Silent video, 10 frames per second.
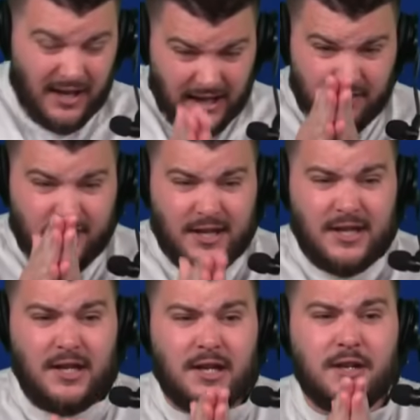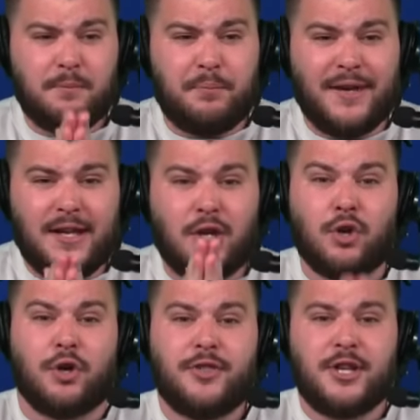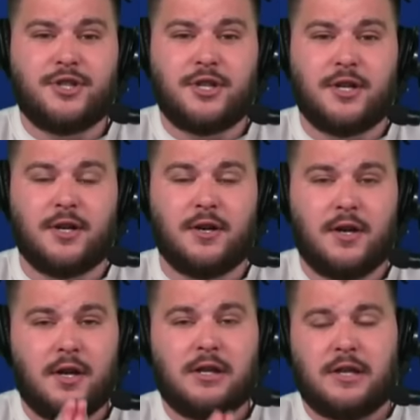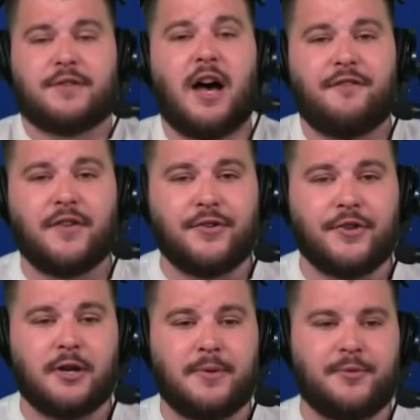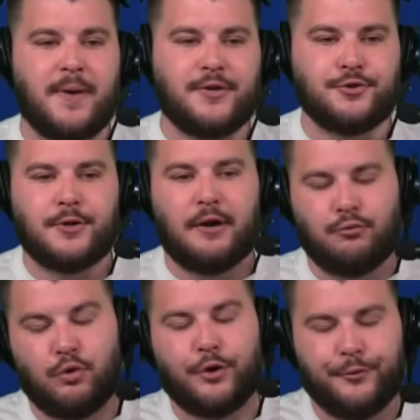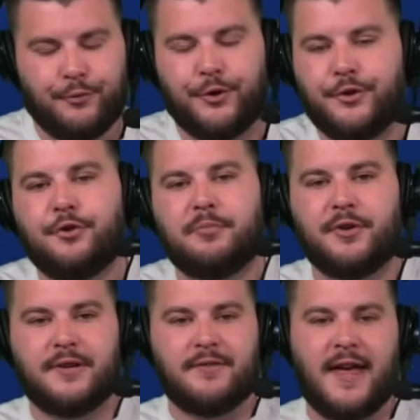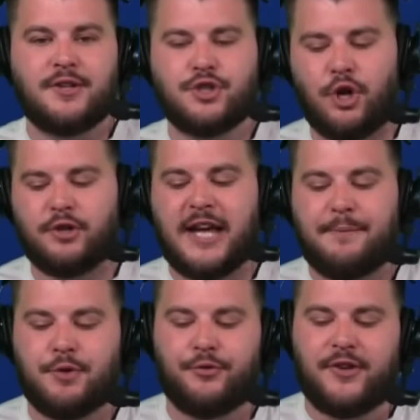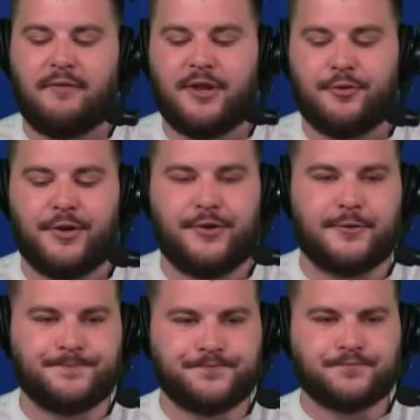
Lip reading: And if he can be good this year, this offense is going to be special. I really, really do believe that. Type those 73s.